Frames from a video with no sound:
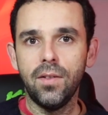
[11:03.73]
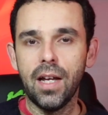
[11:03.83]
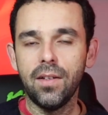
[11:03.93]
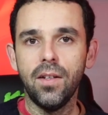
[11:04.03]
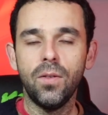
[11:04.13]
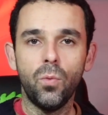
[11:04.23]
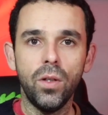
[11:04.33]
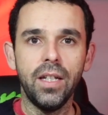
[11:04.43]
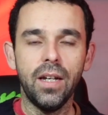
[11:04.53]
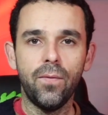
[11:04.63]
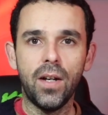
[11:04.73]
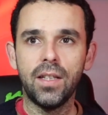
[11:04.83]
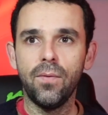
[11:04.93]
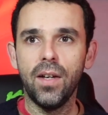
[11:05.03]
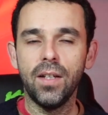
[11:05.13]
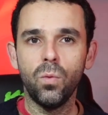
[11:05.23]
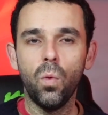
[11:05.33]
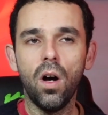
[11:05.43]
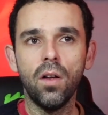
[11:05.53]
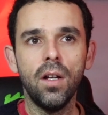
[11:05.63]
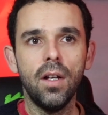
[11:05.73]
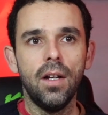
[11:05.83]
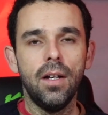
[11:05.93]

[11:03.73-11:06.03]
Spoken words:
That is really effective as well,